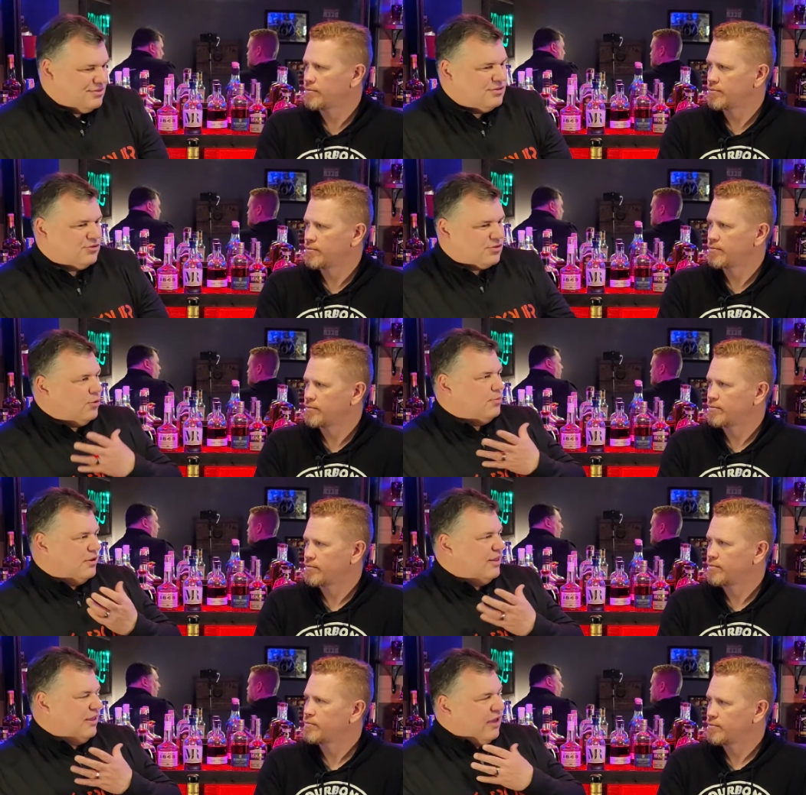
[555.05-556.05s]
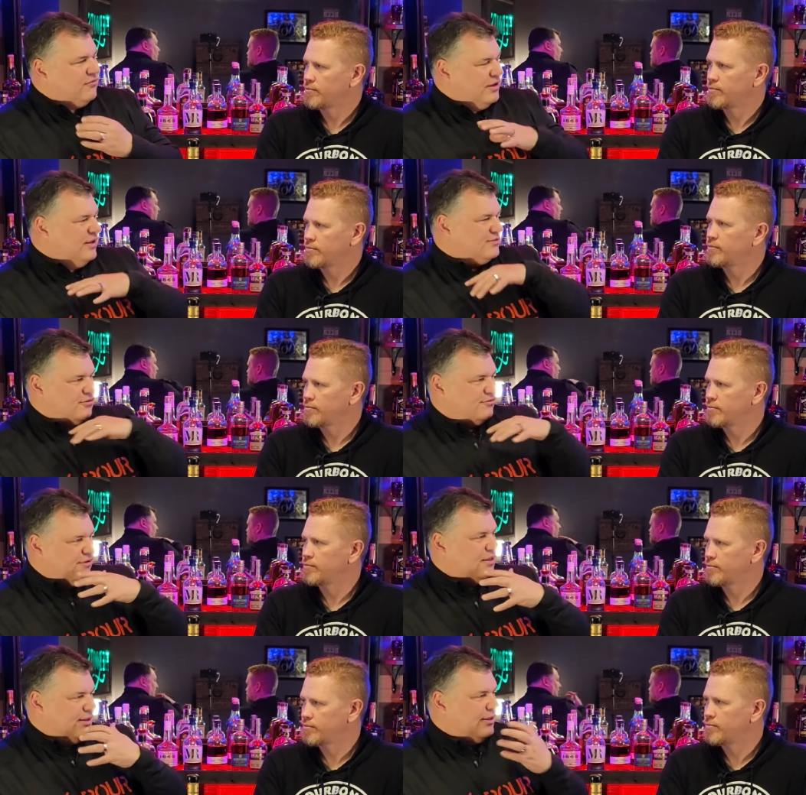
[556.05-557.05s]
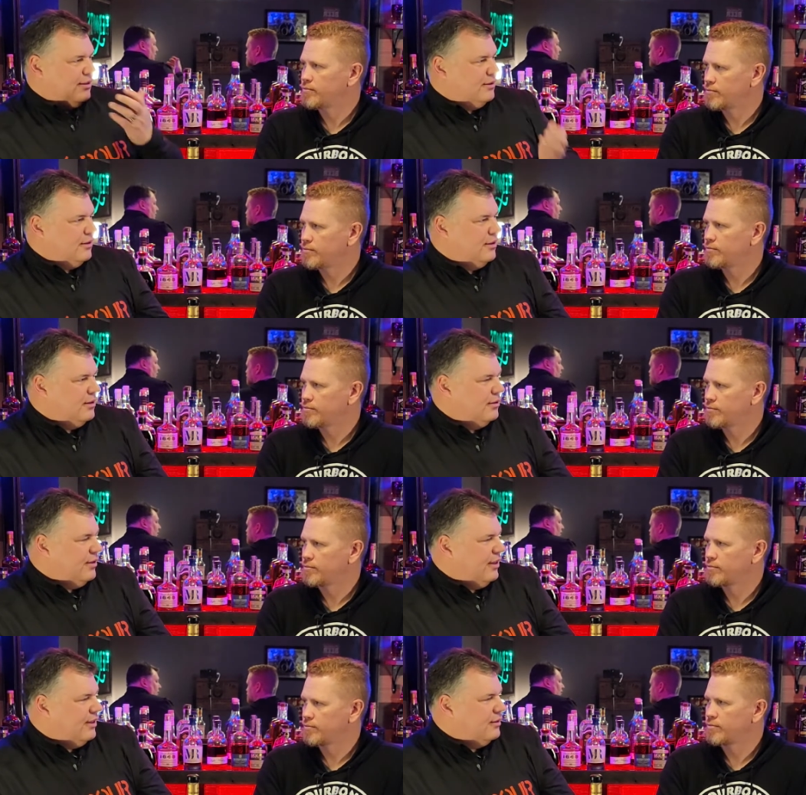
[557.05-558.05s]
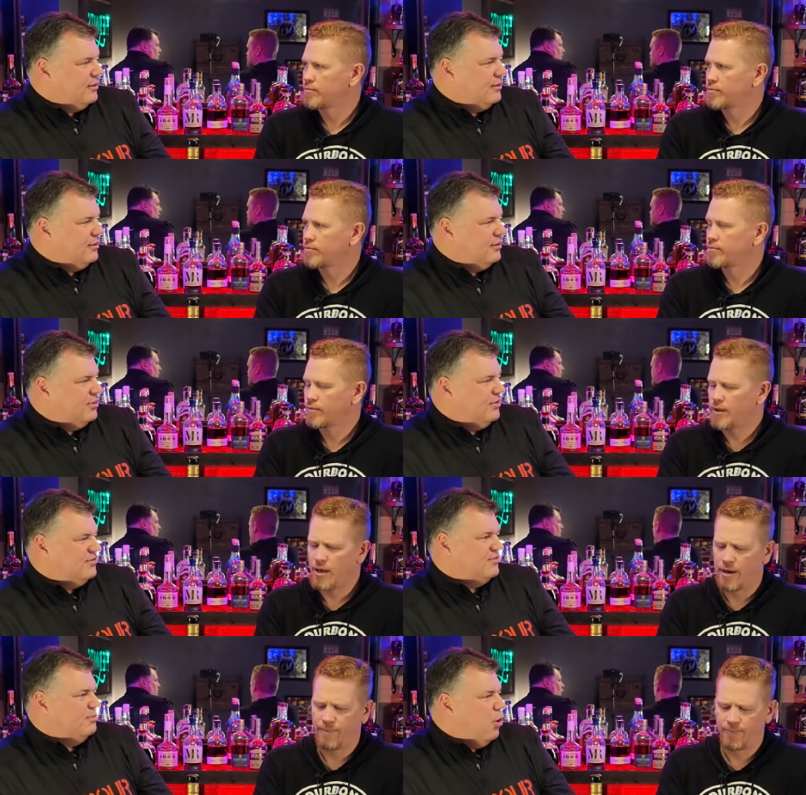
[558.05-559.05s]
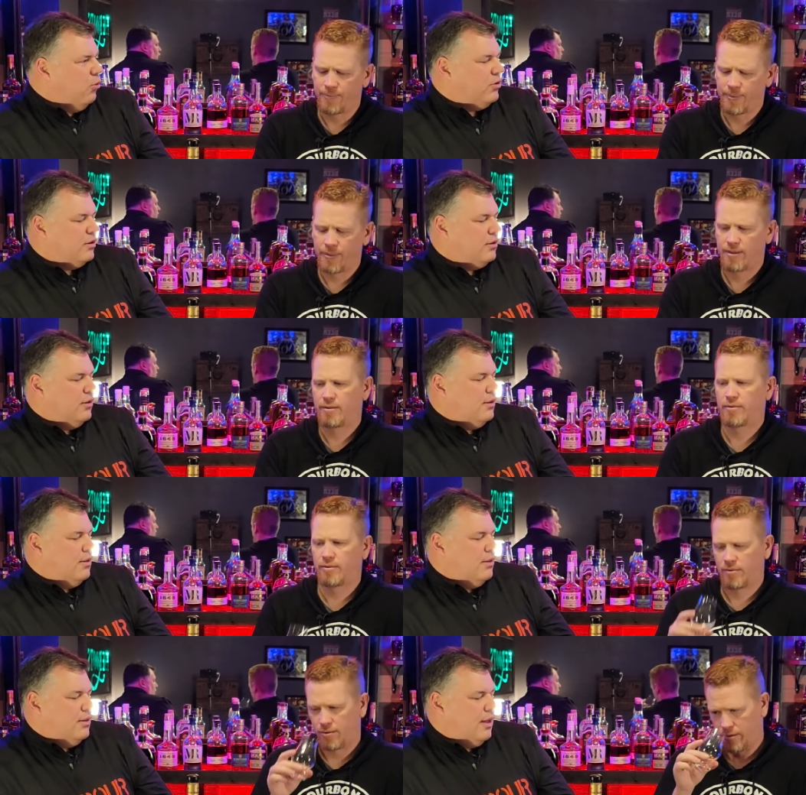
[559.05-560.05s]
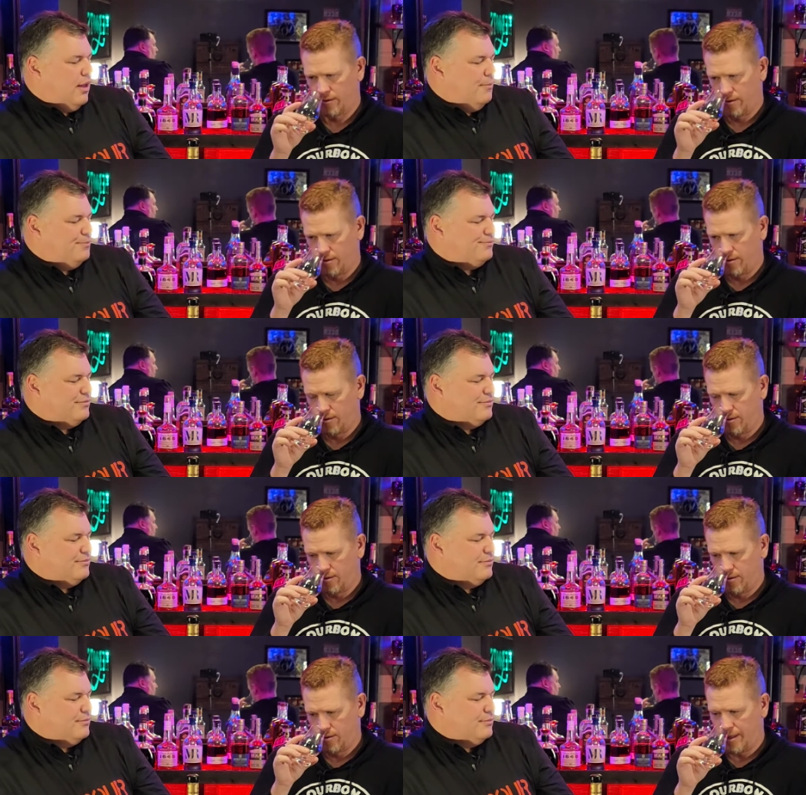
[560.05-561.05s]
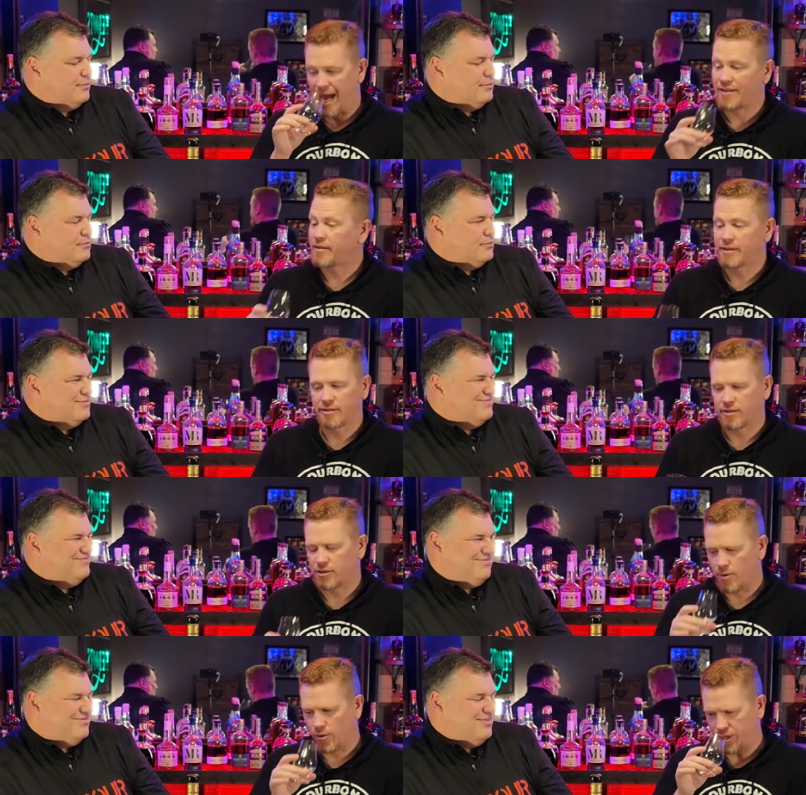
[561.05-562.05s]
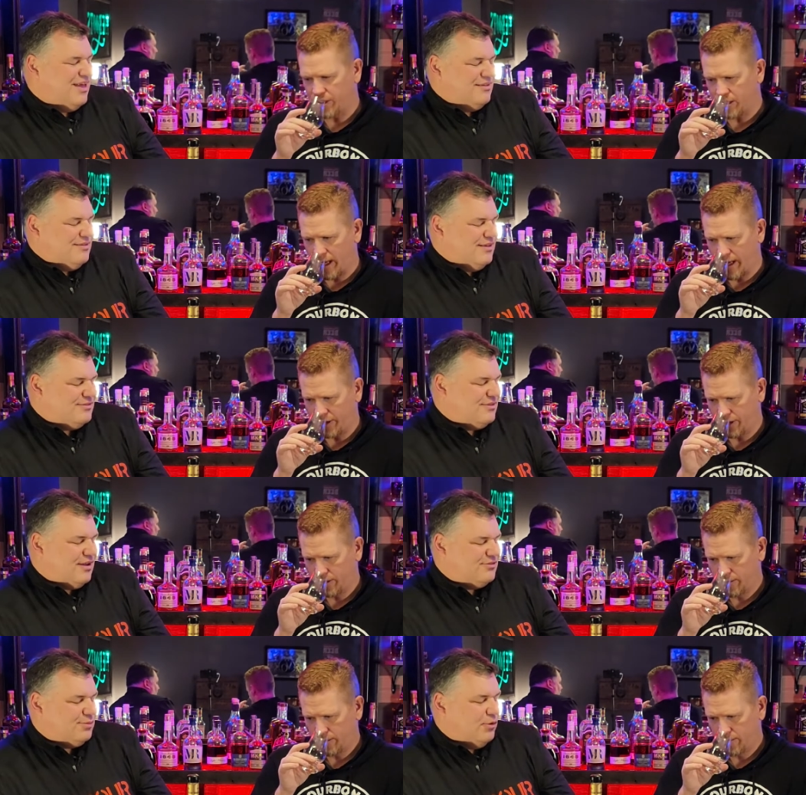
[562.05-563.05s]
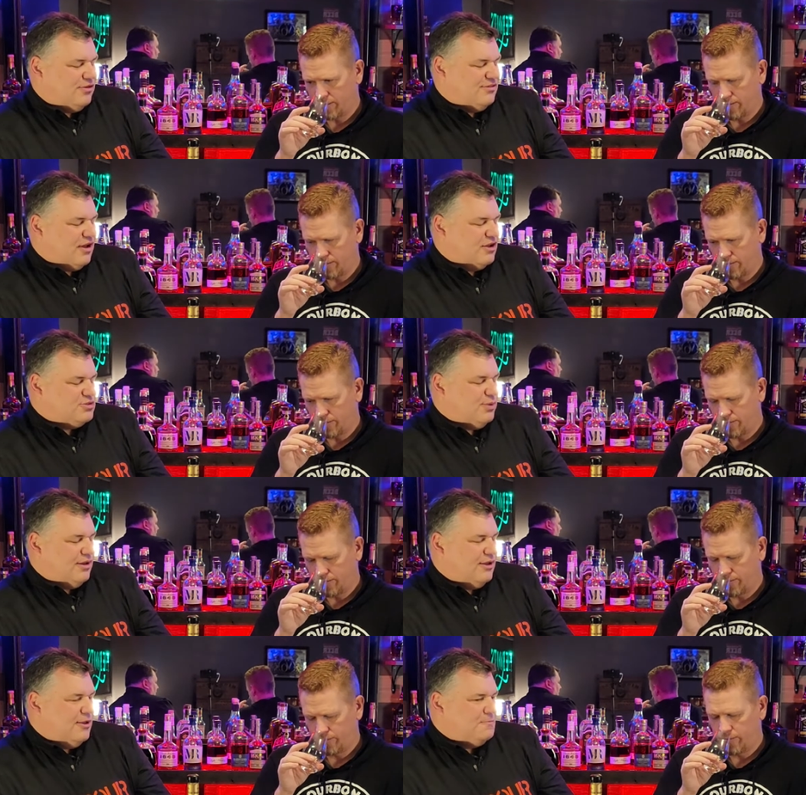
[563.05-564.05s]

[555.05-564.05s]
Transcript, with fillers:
Speaker 1: there's a little bit of like heaviness or feeling, like the yeah. smoke. Um, not that this is a smoky not, scotch. It's not a smoky scotch, but